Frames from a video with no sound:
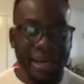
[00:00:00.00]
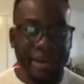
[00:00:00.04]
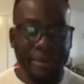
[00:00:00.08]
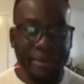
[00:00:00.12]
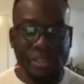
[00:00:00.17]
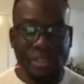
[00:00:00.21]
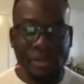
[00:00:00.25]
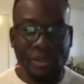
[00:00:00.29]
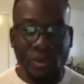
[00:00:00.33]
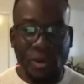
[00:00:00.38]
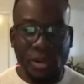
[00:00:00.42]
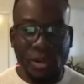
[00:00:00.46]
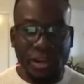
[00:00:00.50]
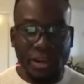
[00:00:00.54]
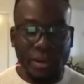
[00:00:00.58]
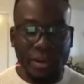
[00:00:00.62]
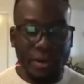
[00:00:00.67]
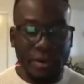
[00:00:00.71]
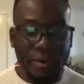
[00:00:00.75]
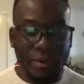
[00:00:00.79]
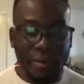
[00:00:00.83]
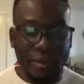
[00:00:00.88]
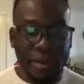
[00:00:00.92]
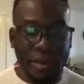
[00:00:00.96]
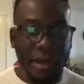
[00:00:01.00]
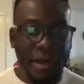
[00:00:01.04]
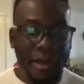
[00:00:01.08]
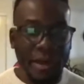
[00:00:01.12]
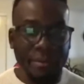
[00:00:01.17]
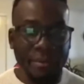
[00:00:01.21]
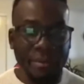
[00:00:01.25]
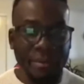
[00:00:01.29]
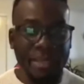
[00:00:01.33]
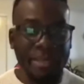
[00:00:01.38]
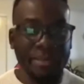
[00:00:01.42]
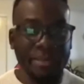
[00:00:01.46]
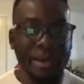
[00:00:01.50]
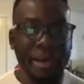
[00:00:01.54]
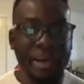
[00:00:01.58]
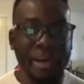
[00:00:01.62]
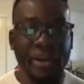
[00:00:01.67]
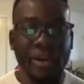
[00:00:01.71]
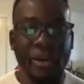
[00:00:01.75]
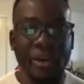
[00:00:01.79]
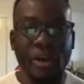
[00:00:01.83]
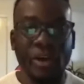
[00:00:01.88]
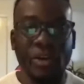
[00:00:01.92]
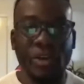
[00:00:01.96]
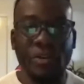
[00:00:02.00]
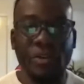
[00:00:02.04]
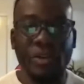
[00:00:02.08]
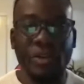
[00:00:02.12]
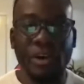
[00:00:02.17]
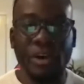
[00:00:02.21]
just want to piggyback on